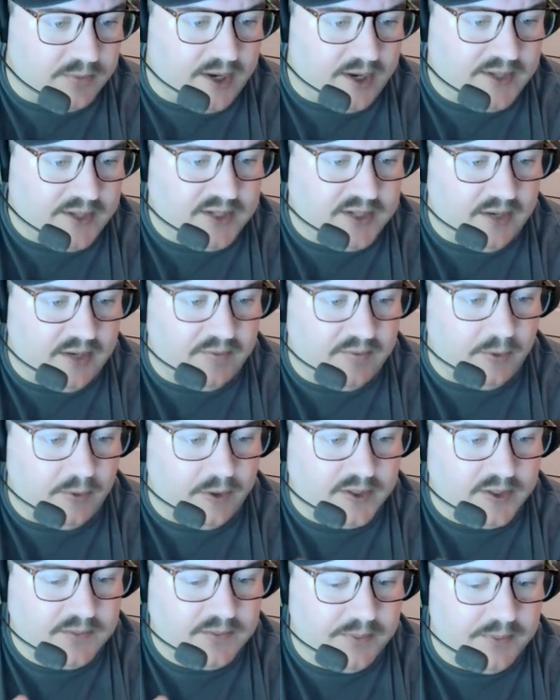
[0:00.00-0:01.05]
Brightside for
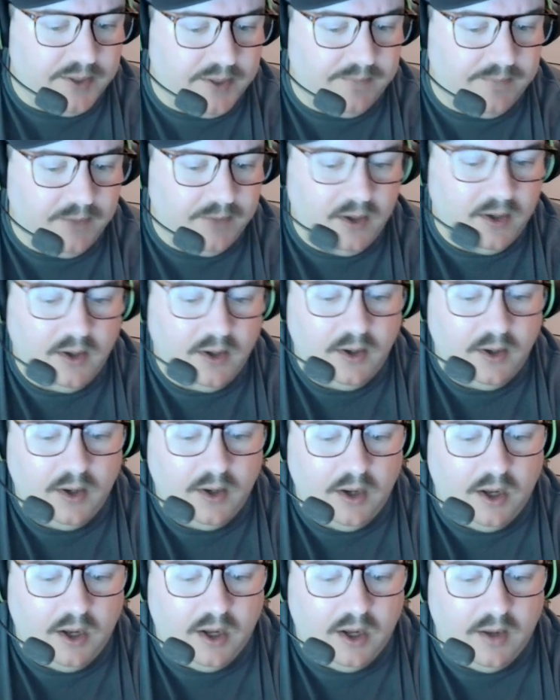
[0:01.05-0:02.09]
us, but
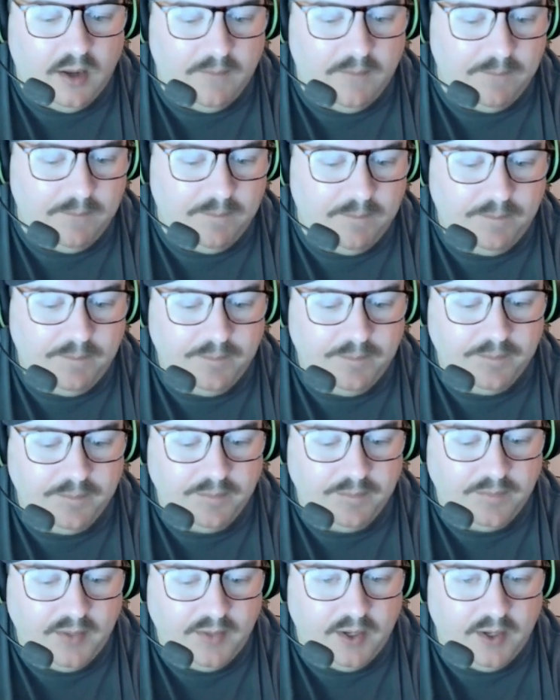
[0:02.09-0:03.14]

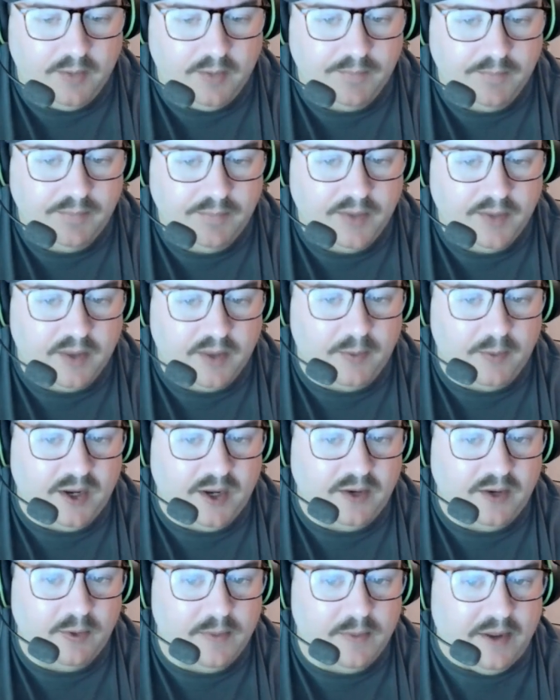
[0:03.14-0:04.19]
nothing we
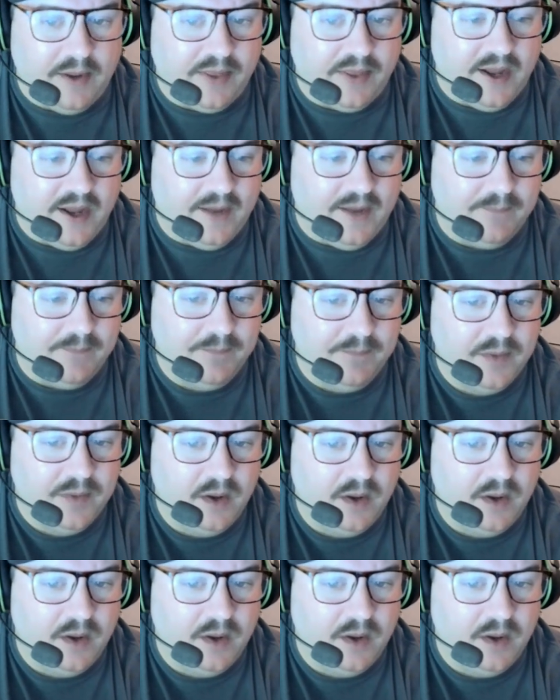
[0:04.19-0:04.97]
can do about that.